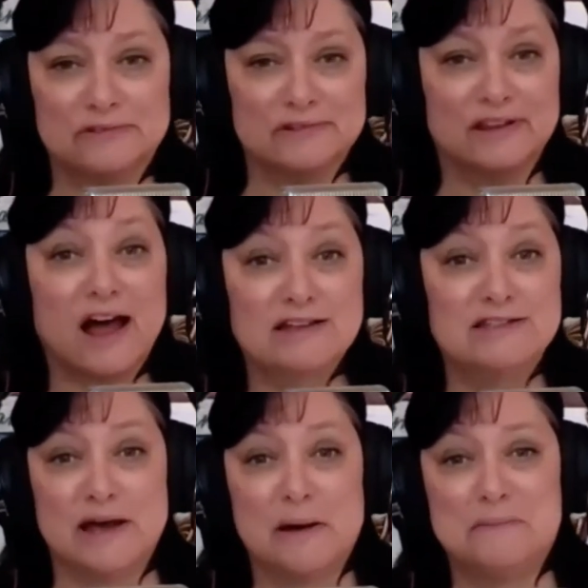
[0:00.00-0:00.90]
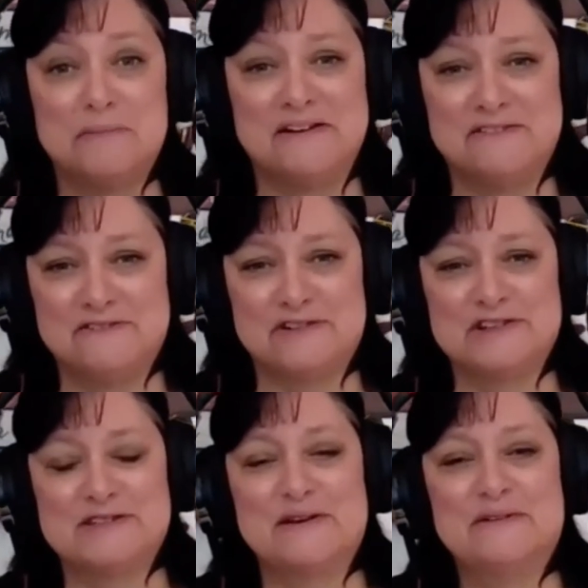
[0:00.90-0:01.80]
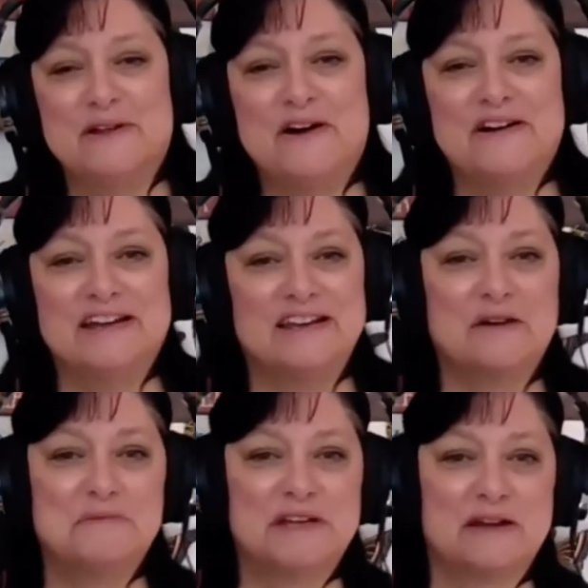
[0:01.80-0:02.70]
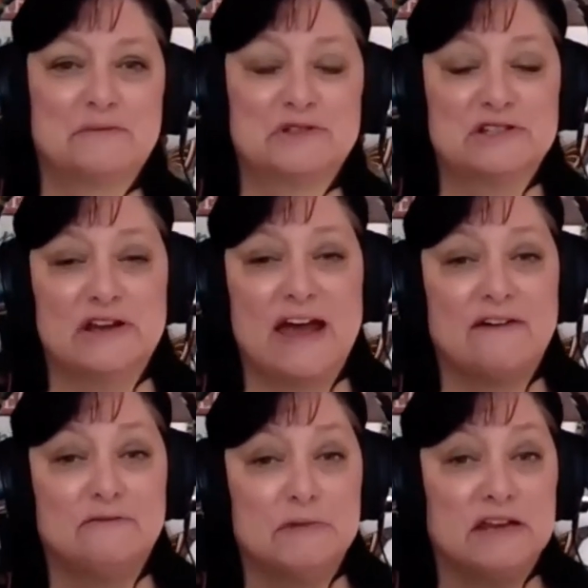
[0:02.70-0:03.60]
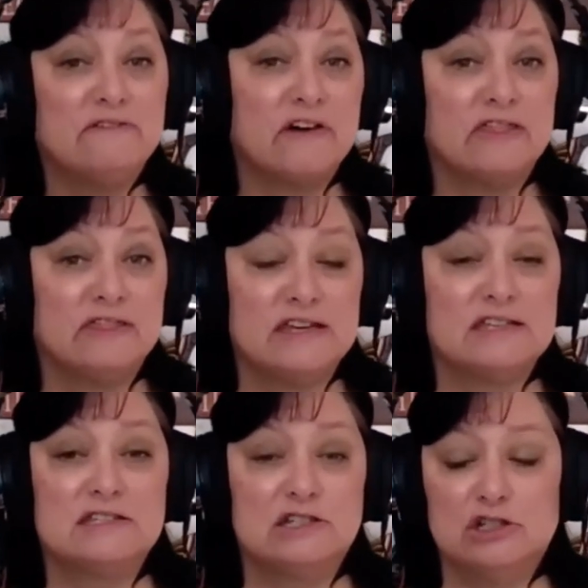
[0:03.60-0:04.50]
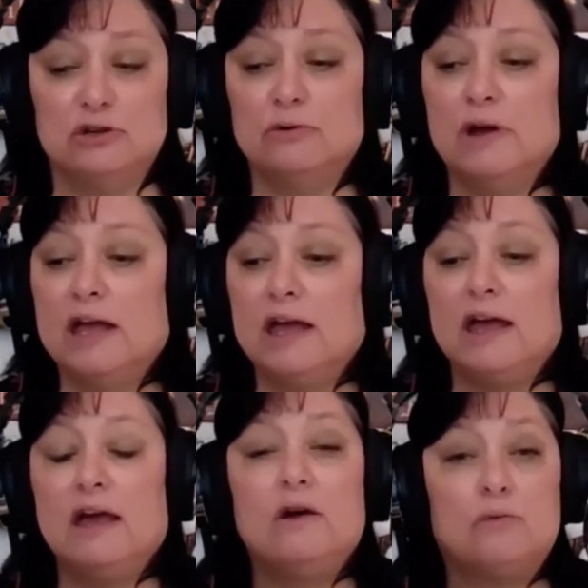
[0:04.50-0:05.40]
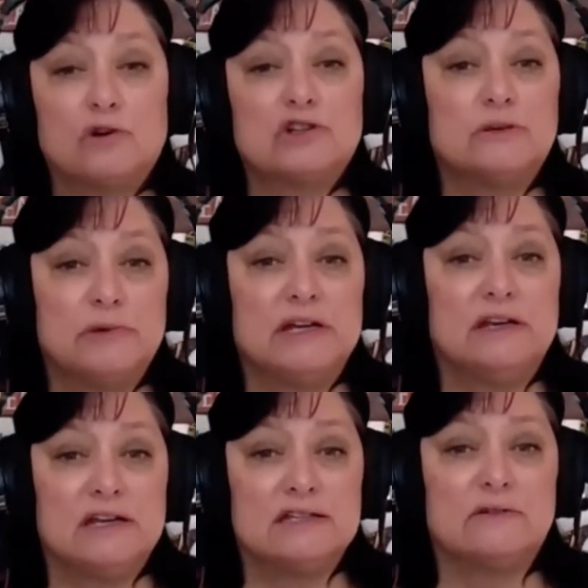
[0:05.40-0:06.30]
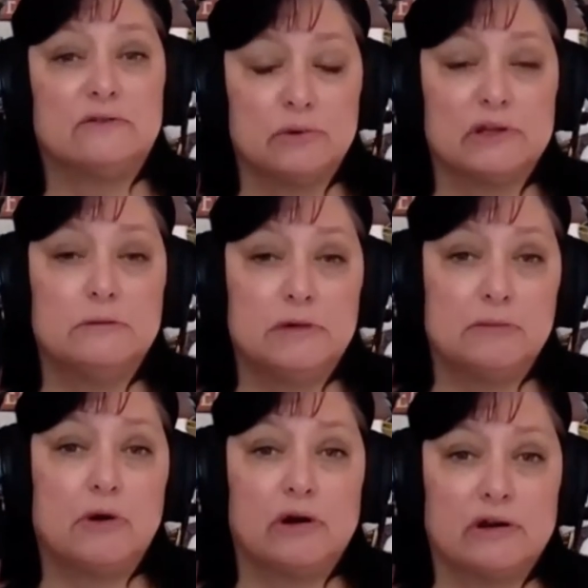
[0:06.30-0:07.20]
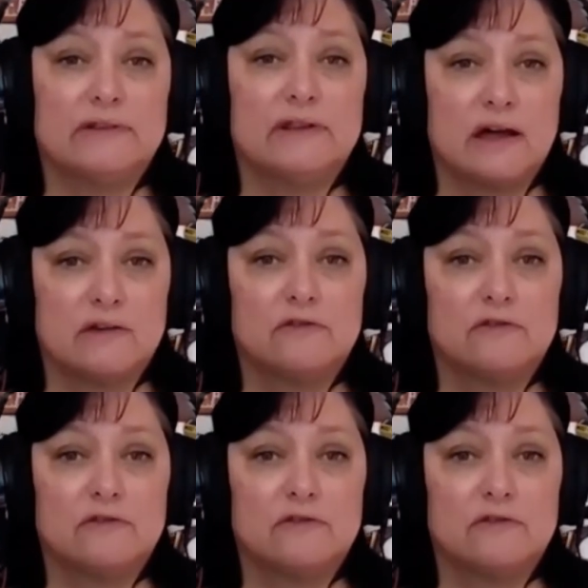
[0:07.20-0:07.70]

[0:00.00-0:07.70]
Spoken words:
locked up for so long and not being able to have many fun things to do, worshiping is a really big part of a lot